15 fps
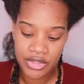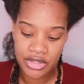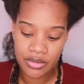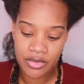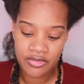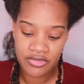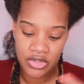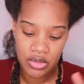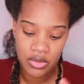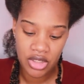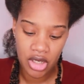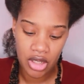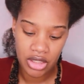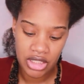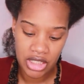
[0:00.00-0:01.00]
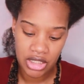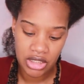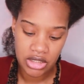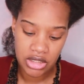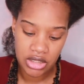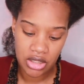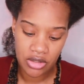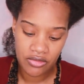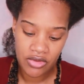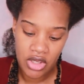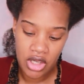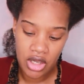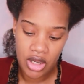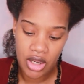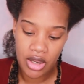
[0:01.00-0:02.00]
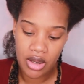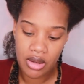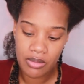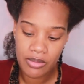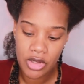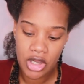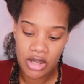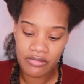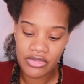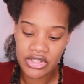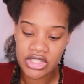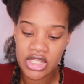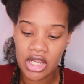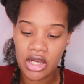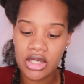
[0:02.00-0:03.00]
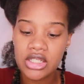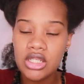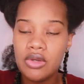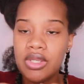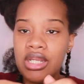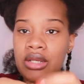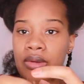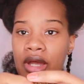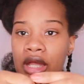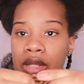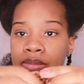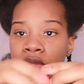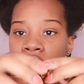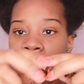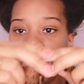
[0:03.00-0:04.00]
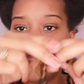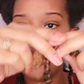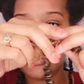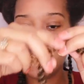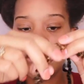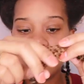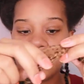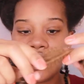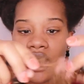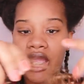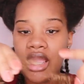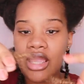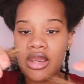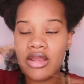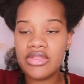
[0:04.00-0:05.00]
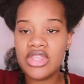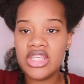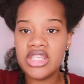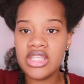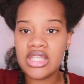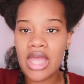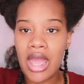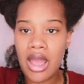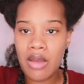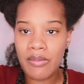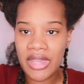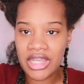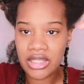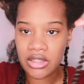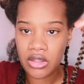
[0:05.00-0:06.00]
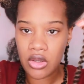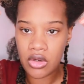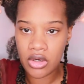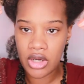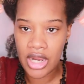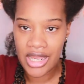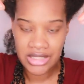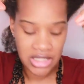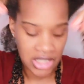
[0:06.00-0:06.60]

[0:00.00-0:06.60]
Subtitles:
with the review and all of that good stuff of this hair. So anyway, this is the hair. This is how I make it longer. I